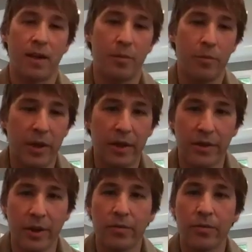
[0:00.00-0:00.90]
being
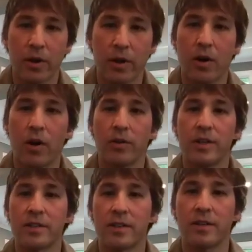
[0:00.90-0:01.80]
there for our
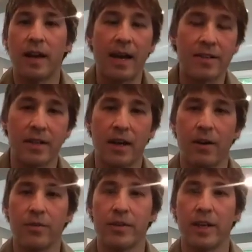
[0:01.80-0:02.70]
colleagues and asking how
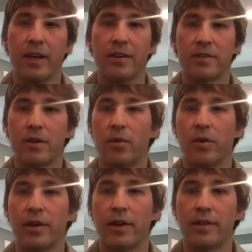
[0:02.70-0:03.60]
their day is
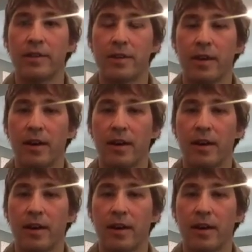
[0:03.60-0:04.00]
going and